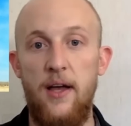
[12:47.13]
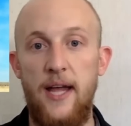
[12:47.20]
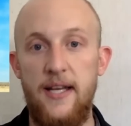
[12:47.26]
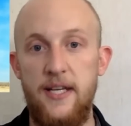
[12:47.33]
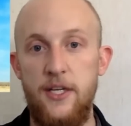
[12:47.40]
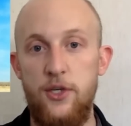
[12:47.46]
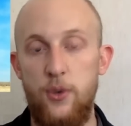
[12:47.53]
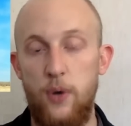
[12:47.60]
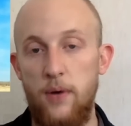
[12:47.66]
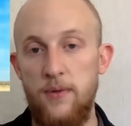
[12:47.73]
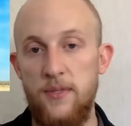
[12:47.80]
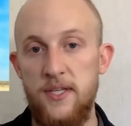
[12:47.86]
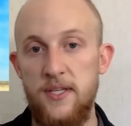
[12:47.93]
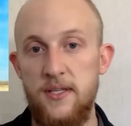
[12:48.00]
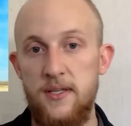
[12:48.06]

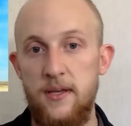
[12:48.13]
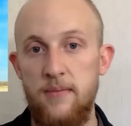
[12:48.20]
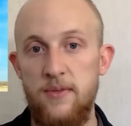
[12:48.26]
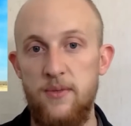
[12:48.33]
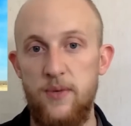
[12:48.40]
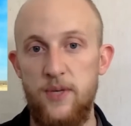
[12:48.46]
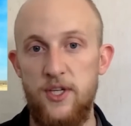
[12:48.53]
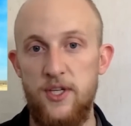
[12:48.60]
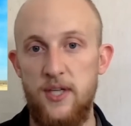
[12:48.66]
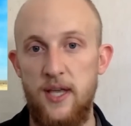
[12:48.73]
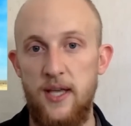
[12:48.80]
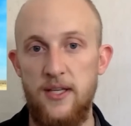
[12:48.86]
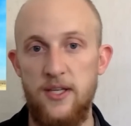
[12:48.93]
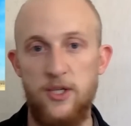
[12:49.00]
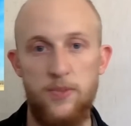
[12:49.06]
anti-drone systems, which is
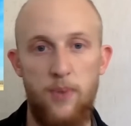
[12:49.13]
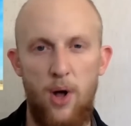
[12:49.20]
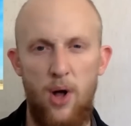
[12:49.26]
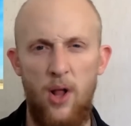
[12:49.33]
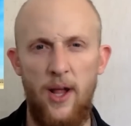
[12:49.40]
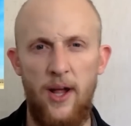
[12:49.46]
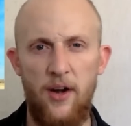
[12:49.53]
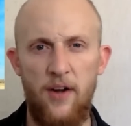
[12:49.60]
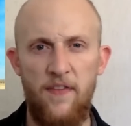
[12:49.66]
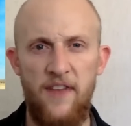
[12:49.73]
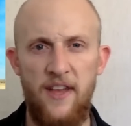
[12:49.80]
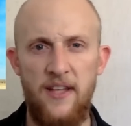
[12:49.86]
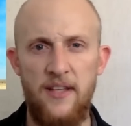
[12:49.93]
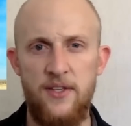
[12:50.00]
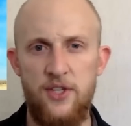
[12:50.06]
a small air
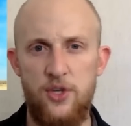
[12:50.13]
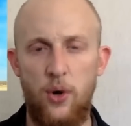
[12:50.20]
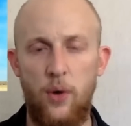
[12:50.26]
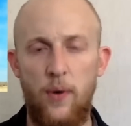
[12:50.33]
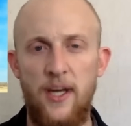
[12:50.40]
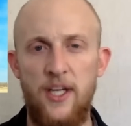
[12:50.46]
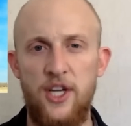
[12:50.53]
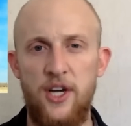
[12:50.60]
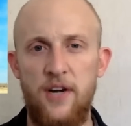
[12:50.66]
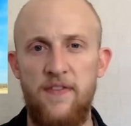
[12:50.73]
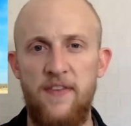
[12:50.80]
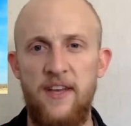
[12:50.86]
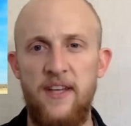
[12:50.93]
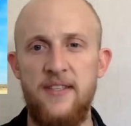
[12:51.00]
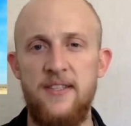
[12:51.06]
defense, short-range air
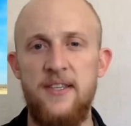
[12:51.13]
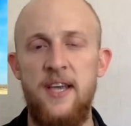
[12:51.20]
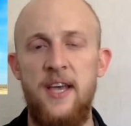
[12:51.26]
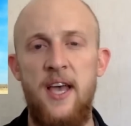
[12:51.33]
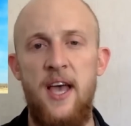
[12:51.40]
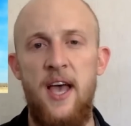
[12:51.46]
defense.